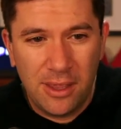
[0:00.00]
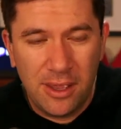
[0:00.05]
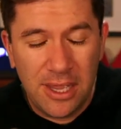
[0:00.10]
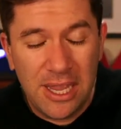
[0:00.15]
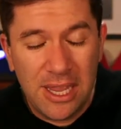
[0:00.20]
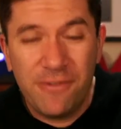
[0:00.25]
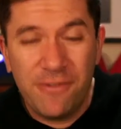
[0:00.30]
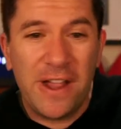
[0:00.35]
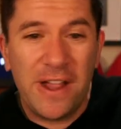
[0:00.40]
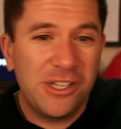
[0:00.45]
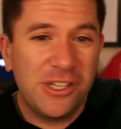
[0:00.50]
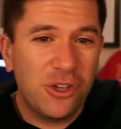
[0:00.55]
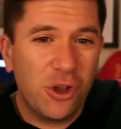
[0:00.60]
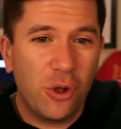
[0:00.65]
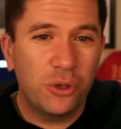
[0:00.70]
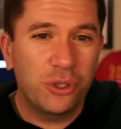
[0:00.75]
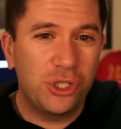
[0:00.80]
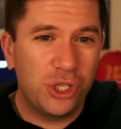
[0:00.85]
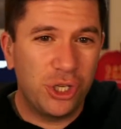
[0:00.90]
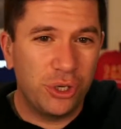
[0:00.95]
If I
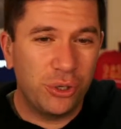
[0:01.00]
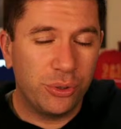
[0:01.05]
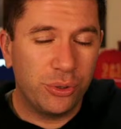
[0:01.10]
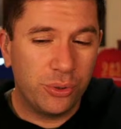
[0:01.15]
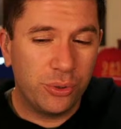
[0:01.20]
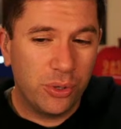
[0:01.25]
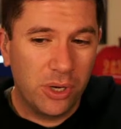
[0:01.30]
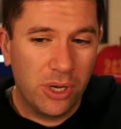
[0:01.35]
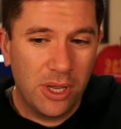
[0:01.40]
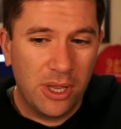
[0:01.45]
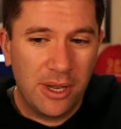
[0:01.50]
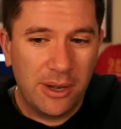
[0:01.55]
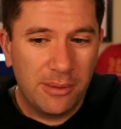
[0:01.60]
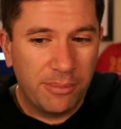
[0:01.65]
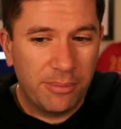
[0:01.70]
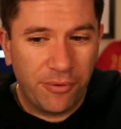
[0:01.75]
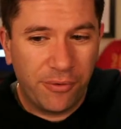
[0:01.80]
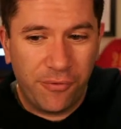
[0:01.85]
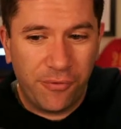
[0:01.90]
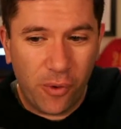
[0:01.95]
told you
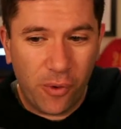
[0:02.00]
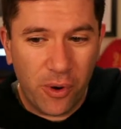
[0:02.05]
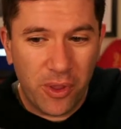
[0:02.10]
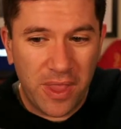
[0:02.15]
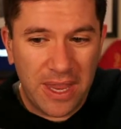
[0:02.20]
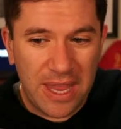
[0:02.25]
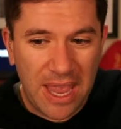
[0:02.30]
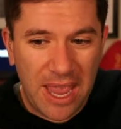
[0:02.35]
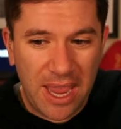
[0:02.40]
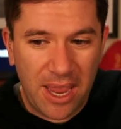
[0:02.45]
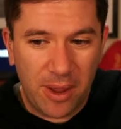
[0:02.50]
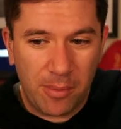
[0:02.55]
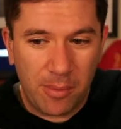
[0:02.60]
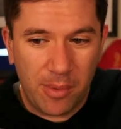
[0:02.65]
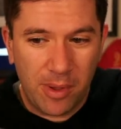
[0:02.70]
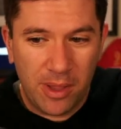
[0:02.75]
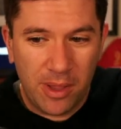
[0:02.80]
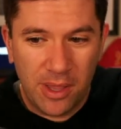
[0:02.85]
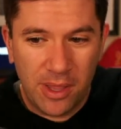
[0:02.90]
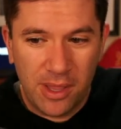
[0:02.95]
before the
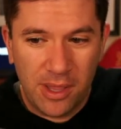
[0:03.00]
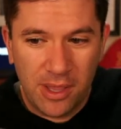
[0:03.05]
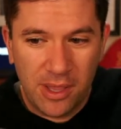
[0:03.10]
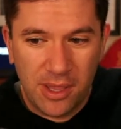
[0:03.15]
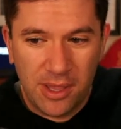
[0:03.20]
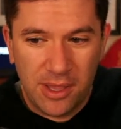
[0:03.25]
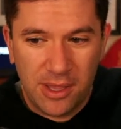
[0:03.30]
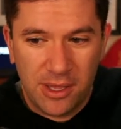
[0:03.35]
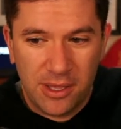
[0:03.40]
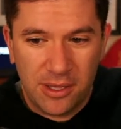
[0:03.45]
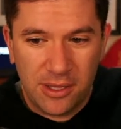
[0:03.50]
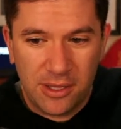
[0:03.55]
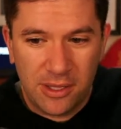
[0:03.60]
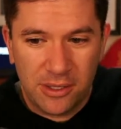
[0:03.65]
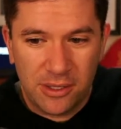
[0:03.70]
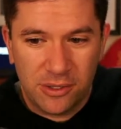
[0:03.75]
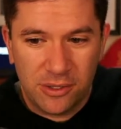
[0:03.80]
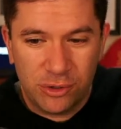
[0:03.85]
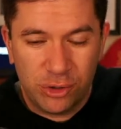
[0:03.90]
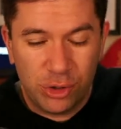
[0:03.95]
game,
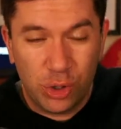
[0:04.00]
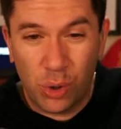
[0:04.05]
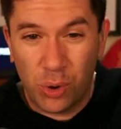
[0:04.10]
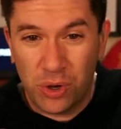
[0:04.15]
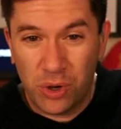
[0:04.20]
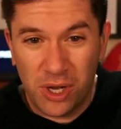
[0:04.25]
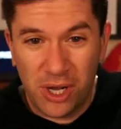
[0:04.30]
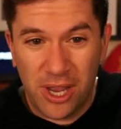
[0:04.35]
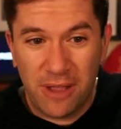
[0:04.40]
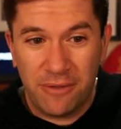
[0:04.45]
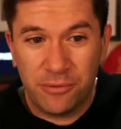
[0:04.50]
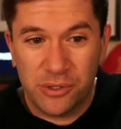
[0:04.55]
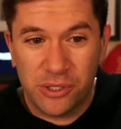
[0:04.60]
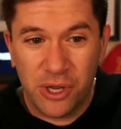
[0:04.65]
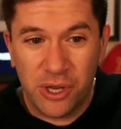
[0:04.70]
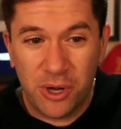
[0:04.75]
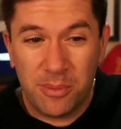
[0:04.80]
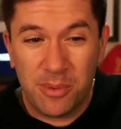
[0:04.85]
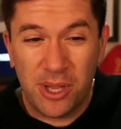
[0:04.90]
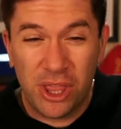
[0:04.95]
Jordan Love was
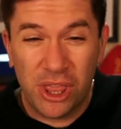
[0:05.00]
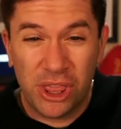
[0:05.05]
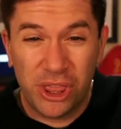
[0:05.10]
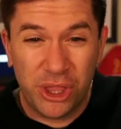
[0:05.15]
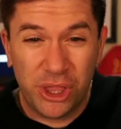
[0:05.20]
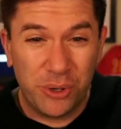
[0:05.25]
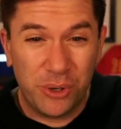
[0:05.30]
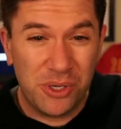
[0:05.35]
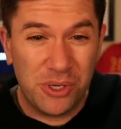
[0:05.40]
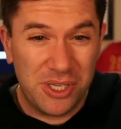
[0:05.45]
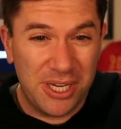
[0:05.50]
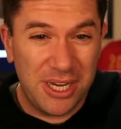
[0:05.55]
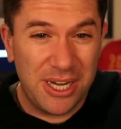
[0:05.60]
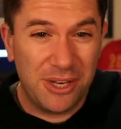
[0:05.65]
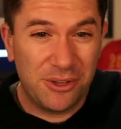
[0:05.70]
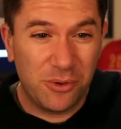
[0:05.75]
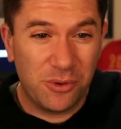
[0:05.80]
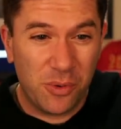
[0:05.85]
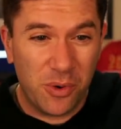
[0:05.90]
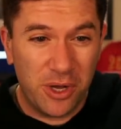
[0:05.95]
going to be 13
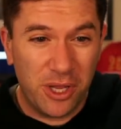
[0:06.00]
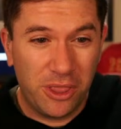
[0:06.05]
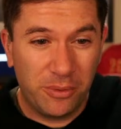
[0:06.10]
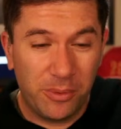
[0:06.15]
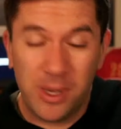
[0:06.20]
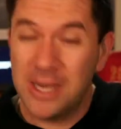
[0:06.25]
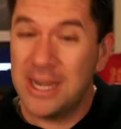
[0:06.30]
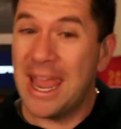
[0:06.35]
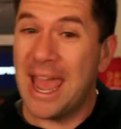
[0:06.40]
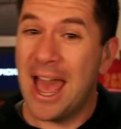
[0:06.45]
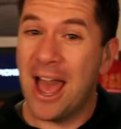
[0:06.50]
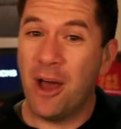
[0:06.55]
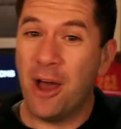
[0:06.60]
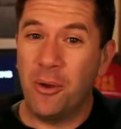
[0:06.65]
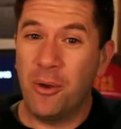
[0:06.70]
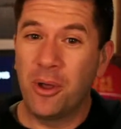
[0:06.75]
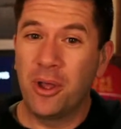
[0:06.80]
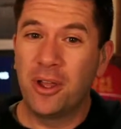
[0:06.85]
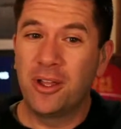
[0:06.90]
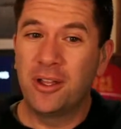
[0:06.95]
of 23.
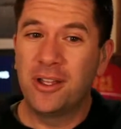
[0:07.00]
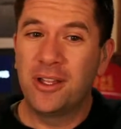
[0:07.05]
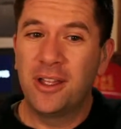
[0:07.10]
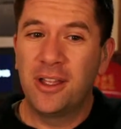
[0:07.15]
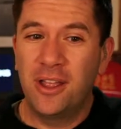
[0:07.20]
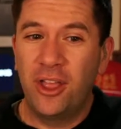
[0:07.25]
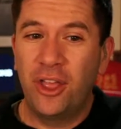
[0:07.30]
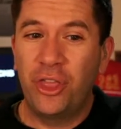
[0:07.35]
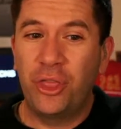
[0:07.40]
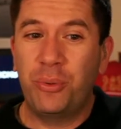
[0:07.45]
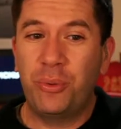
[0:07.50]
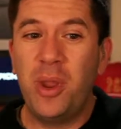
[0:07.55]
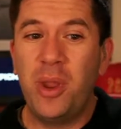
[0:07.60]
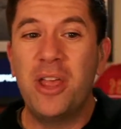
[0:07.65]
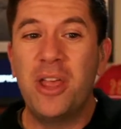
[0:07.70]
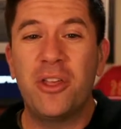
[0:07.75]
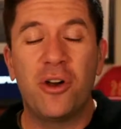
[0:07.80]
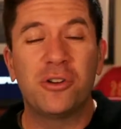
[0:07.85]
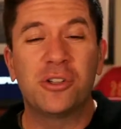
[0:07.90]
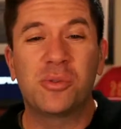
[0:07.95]
Now, 3 of
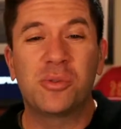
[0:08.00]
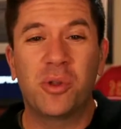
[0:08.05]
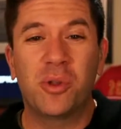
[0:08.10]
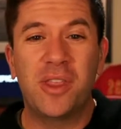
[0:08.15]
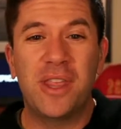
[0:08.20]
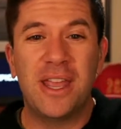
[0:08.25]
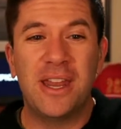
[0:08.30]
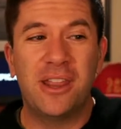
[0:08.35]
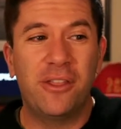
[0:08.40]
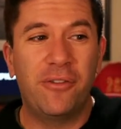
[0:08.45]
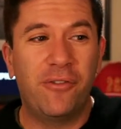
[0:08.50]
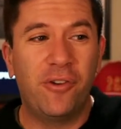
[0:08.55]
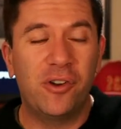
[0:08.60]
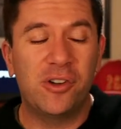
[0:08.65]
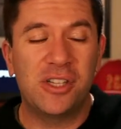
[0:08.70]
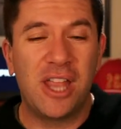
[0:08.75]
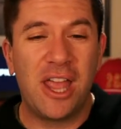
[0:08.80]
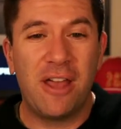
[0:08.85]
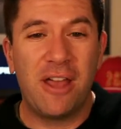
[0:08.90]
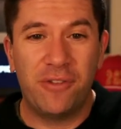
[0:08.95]
those were the end of the
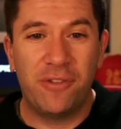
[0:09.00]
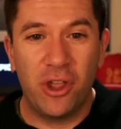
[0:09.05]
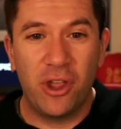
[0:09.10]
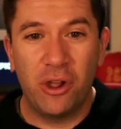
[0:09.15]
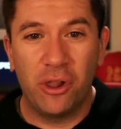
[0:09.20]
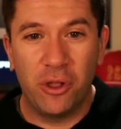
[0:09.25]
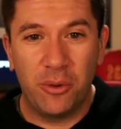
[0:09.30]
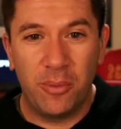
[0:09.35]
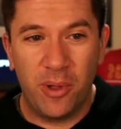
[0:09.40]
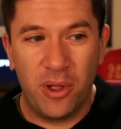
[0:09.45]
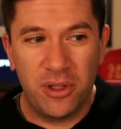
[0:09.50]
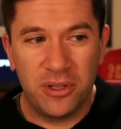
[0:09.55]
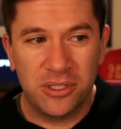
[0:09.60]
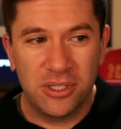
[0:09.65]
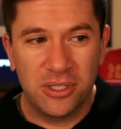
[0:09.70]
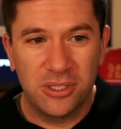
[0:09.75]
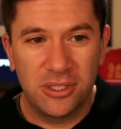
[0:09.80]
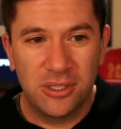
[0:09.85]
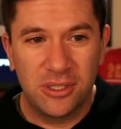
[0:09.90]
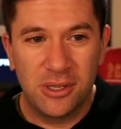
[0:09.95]
first half YOLO
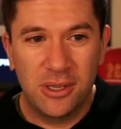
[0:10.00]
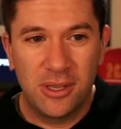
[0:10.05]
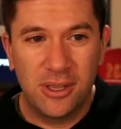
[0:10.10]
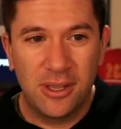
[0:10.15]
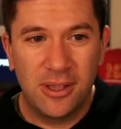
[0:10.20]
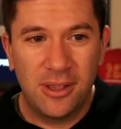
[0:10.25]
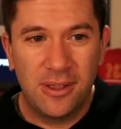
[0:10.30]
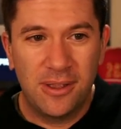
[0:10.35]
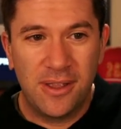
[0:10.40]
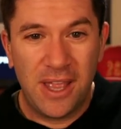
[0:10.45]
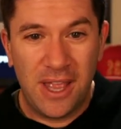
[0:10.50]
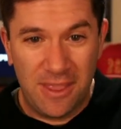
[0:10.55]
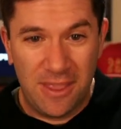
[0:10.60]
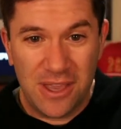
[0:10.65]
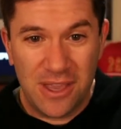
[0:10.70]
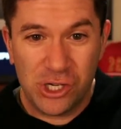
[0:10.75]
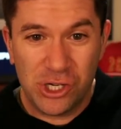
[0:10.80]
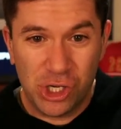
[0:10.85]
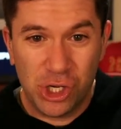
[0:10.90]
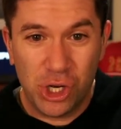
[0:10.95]
balls, and they
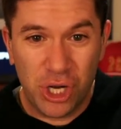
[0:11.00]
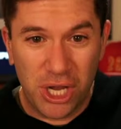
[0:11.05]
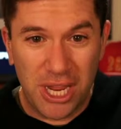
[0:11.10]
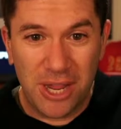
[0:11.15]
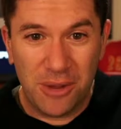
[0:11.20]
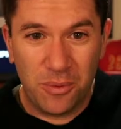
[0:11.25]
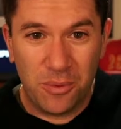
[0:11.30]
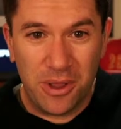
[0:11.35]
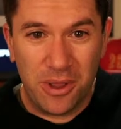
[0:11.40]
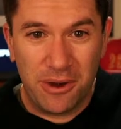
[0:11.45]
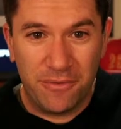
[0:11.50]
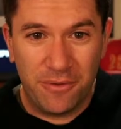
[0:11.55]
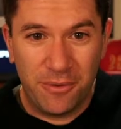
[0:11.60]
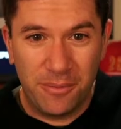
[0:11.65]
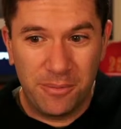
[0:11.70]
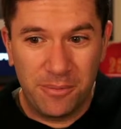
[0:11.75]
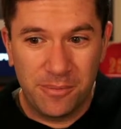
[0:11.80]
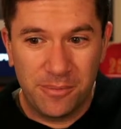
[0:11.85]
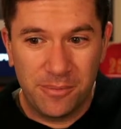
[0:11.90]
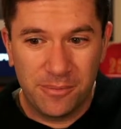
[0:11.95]
should have hit one of
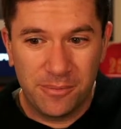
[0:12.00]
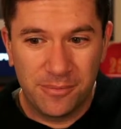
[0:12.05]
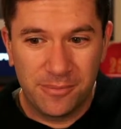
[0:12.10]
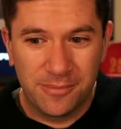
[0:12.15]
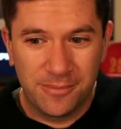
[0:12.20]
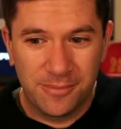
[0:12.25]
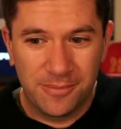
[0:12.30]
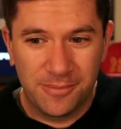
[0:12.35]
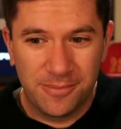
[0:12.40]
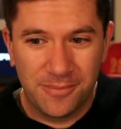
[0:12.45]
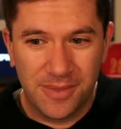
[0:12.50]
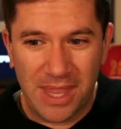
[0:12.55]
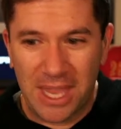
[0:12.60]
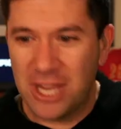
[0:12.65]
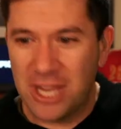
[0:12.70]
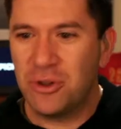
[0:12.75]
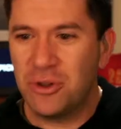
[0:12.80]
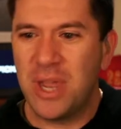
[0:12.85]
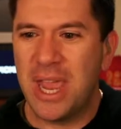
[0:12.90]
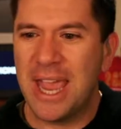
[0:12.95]
them. Like,
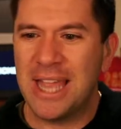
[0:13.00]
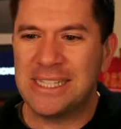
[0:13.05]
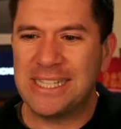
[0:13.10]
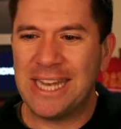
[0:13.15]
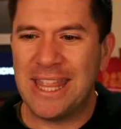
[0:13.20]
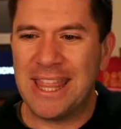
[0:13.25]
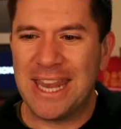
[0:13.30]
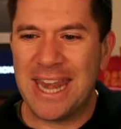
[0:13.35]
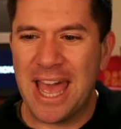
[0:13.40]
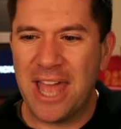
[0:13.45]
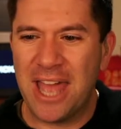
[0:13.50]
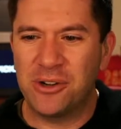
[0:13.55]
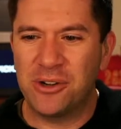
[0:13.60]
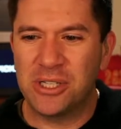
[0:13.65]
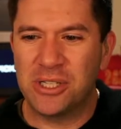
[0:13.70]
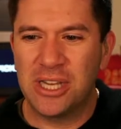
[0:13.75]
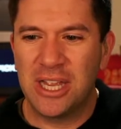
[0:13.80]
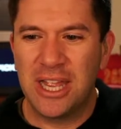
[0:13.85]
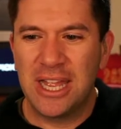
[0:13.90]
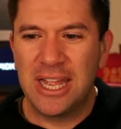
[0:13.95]
you can't say the
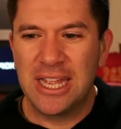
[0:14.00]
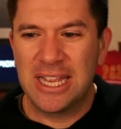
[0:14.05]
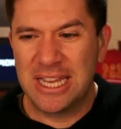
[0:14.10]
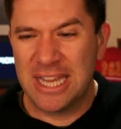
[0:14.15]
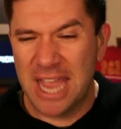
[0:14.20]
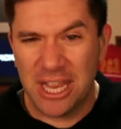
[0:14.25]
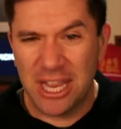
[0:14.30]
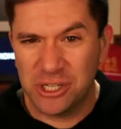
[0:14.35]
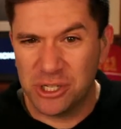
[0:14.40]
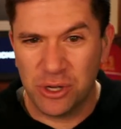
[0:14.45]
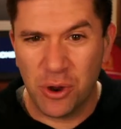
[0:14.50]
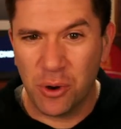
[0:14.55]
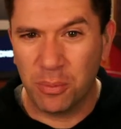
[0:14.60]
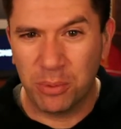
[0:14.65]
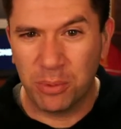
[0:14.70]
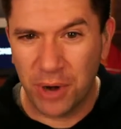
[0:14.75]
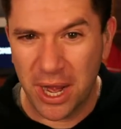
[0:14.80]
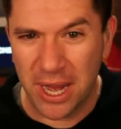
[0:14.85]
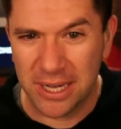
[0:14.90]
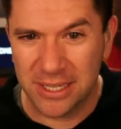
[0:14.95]
Niners catch no
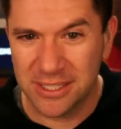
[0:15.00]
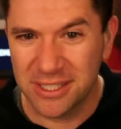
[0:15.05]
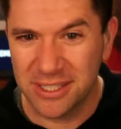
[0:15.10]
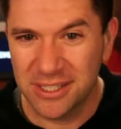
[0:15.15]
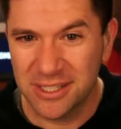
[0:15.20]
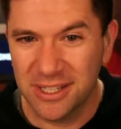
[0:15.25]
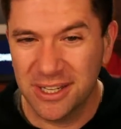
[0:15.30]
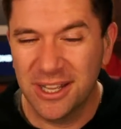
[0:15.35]
breaks